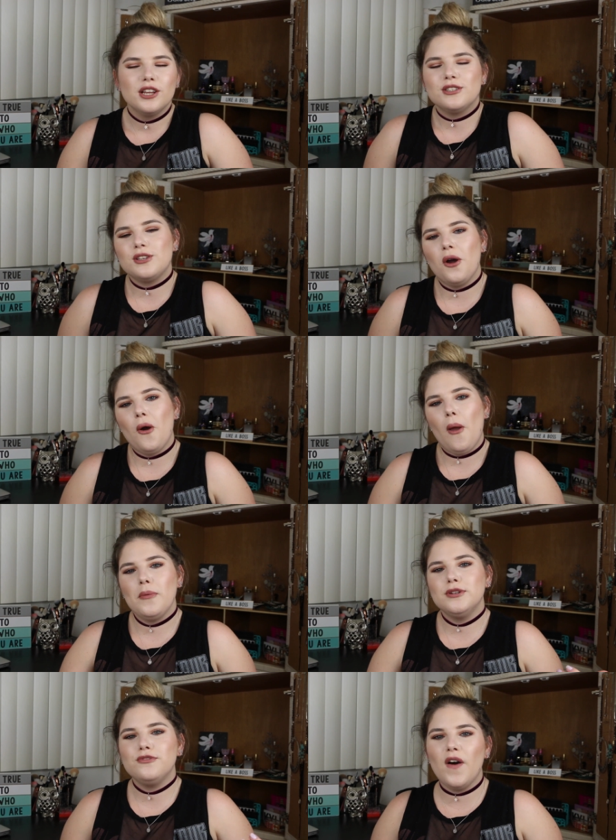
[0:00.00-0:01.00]
So it
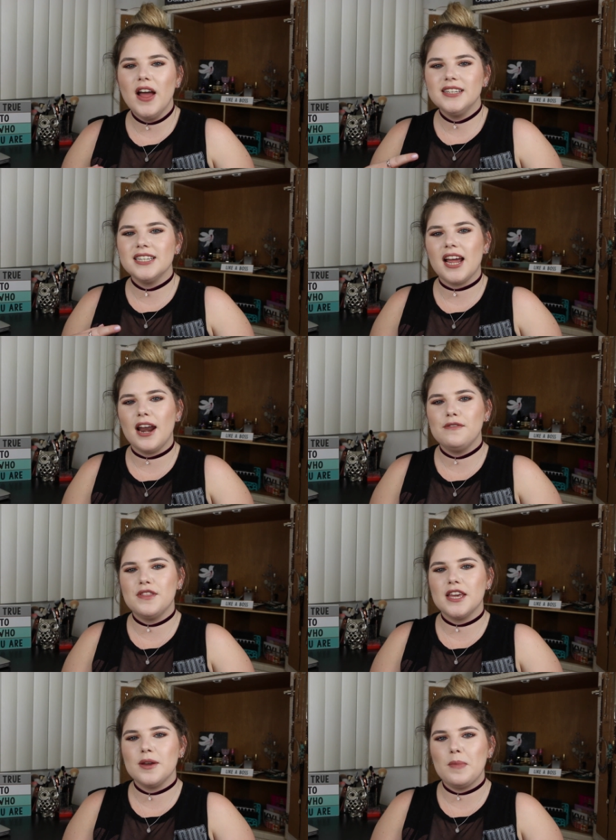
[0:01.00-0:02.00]
was fun to kind of
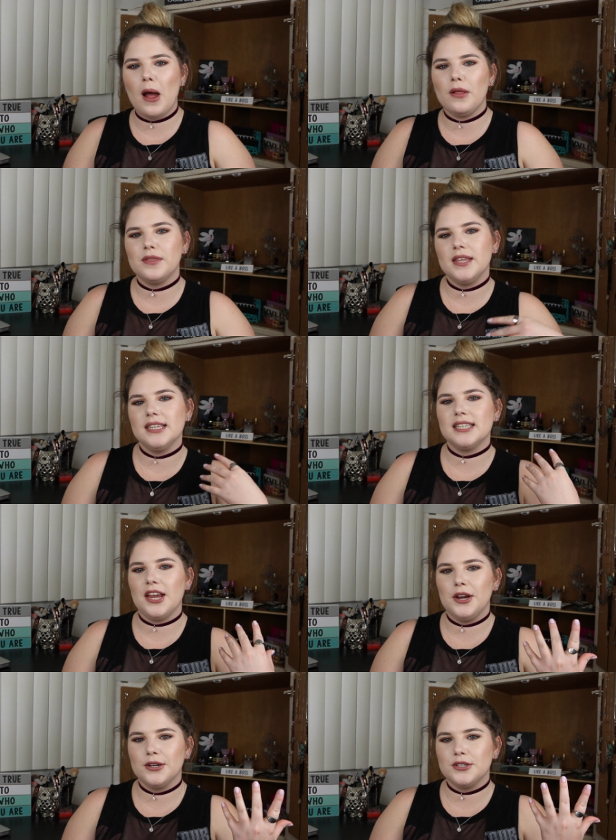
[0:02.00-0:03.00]
think about these
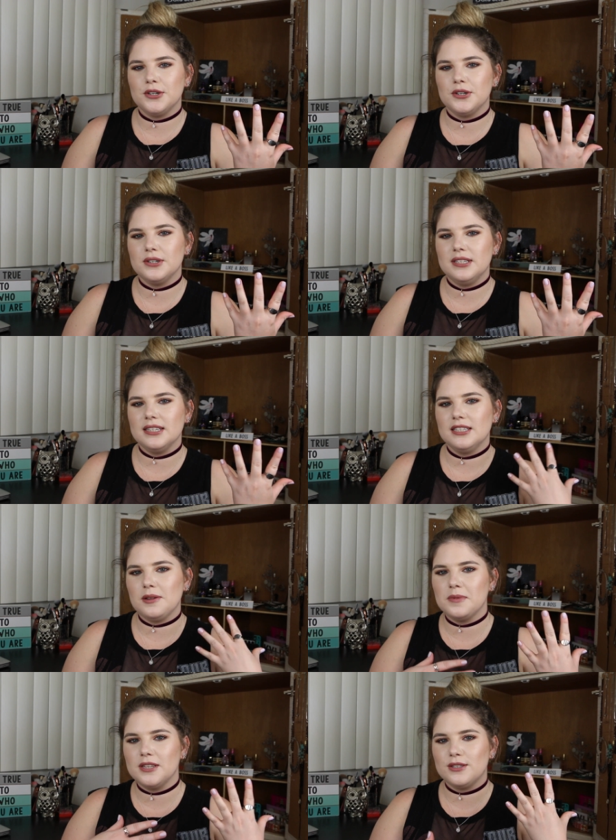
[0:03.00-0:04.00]
characters in
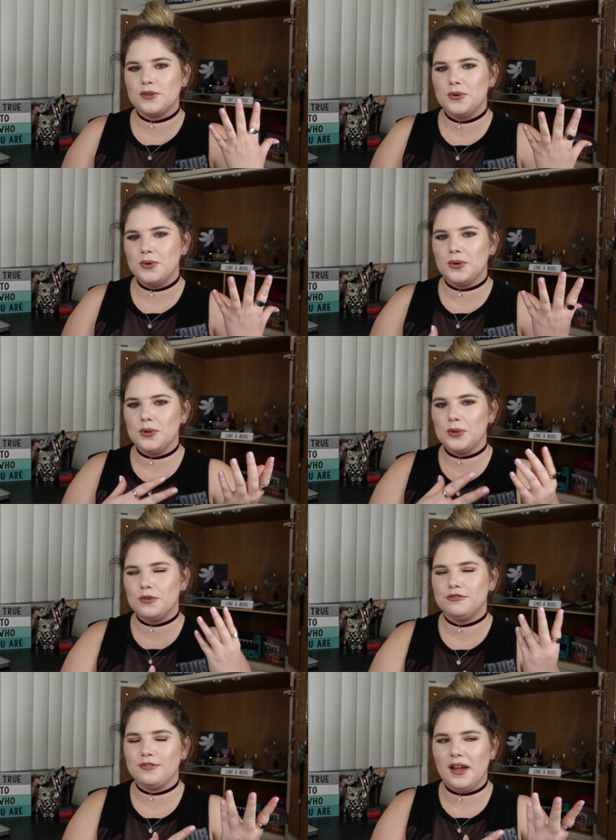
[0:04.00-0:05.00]
some of these
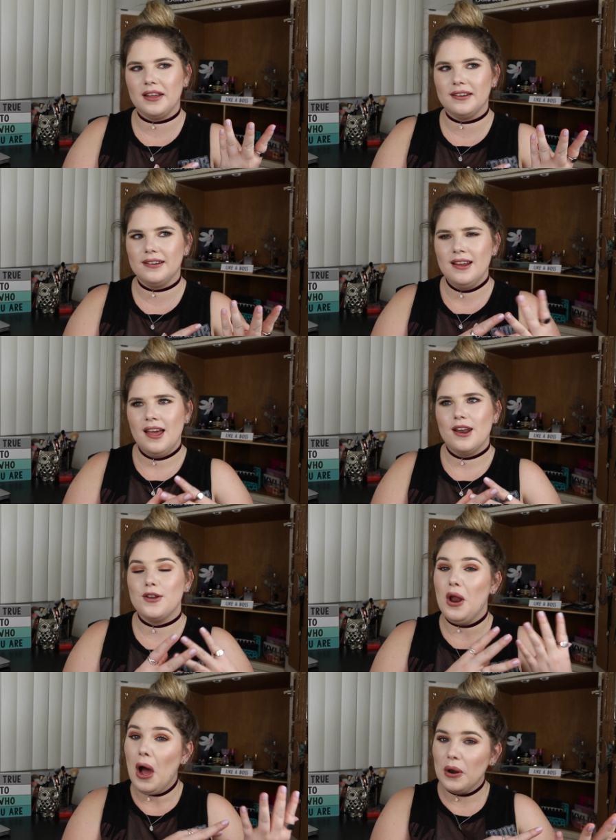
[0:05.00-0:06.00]
cool, fun,
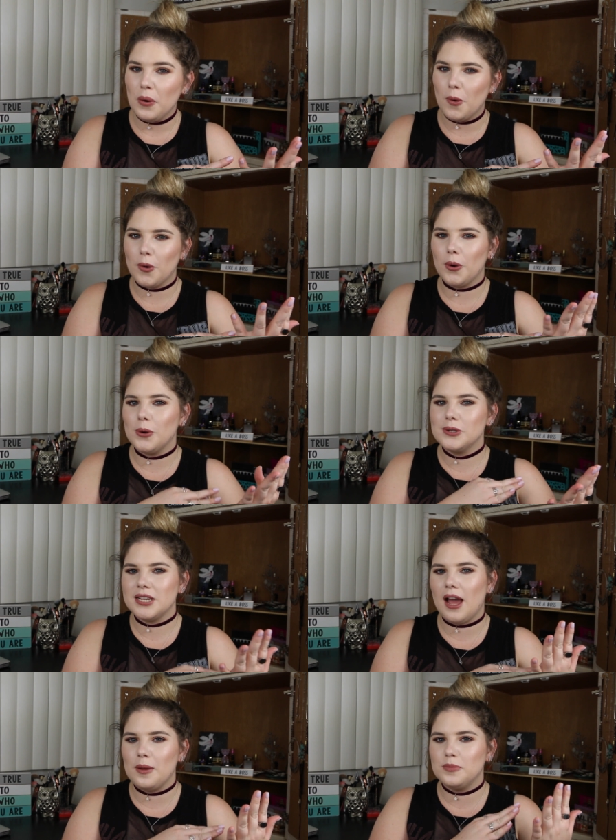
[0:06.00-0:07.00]
not horror
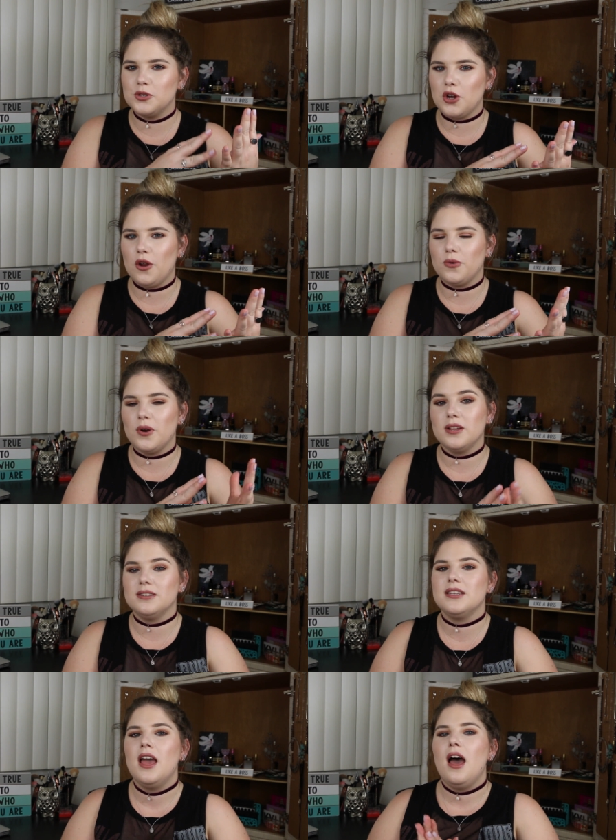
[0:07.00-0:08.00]
type
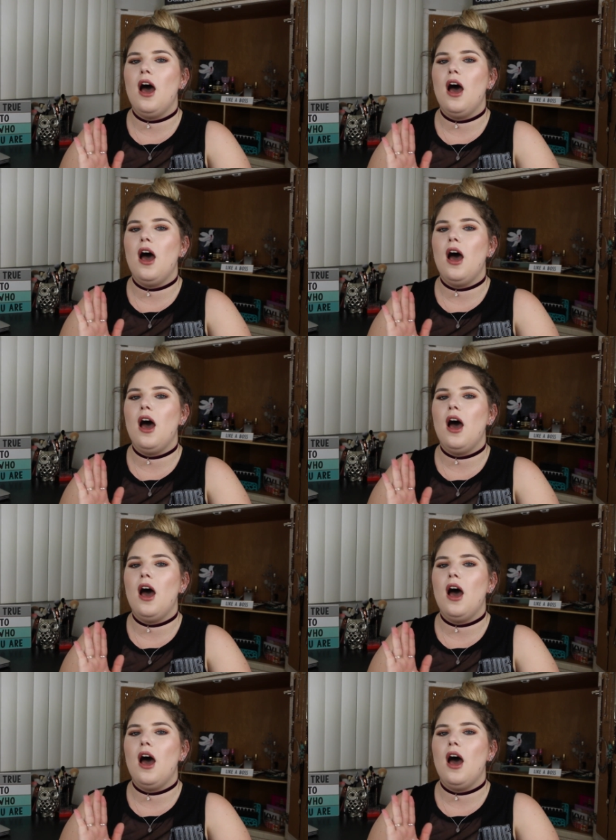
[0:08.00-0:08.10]
genres